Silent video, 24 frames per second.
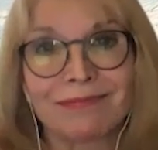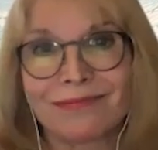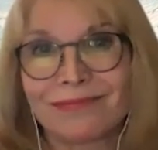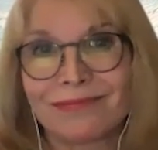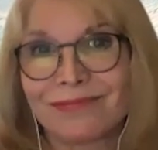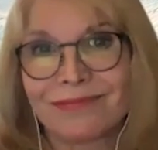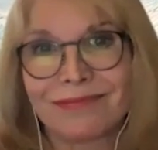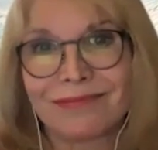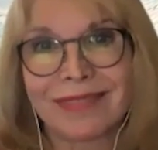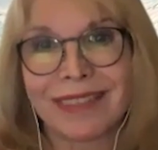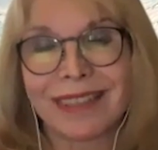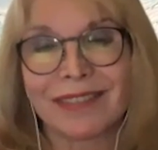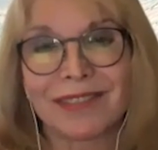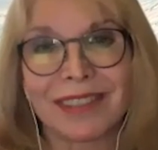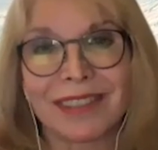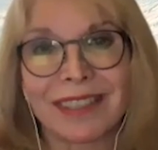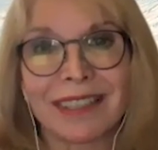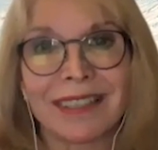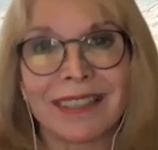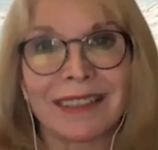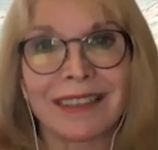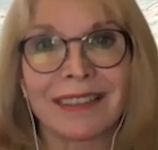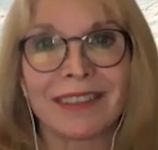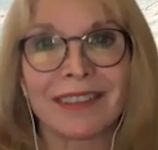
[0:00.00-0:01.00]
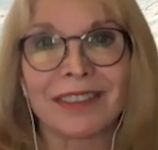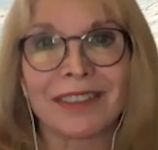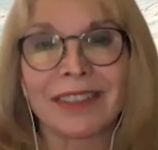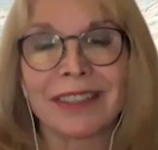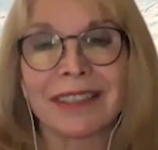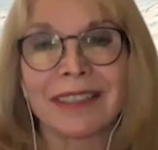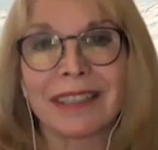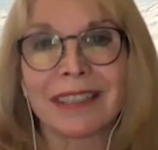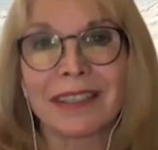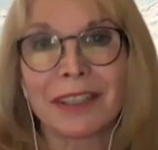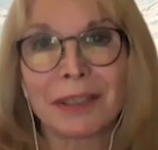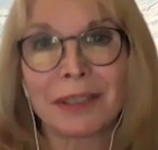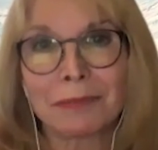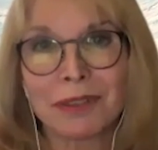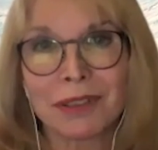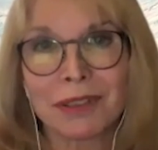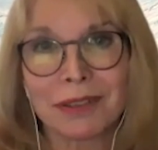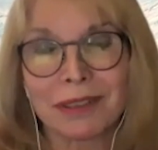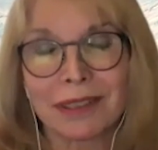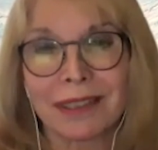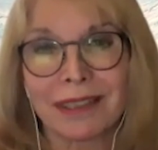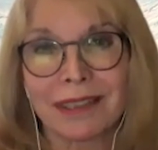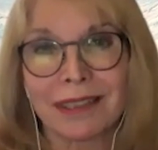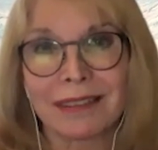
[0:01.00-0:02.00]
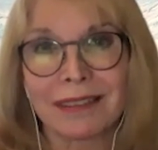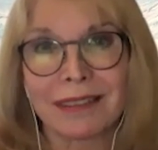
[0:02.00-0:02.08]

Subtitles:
They've done it, and they're going to keep doing it.